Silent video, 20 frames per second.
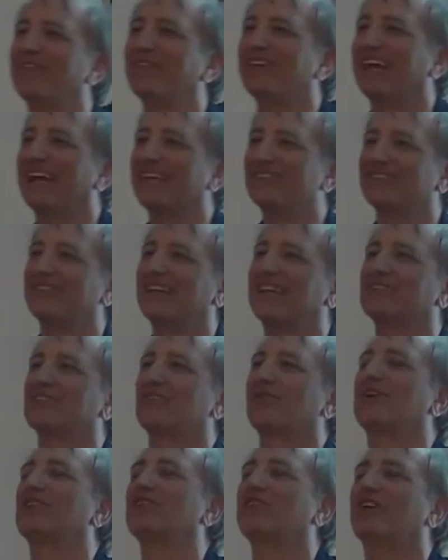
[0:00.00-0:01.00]
gave me the answer asked
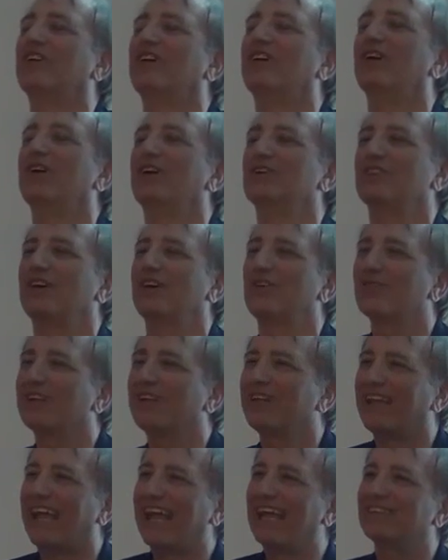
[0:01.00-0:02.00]
the question. So I don't
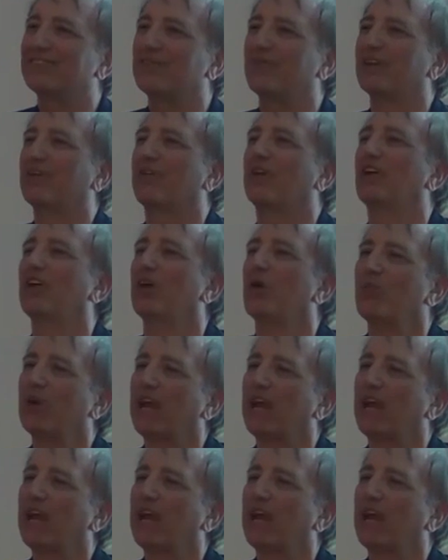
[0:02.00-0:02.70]
think it asked the right question.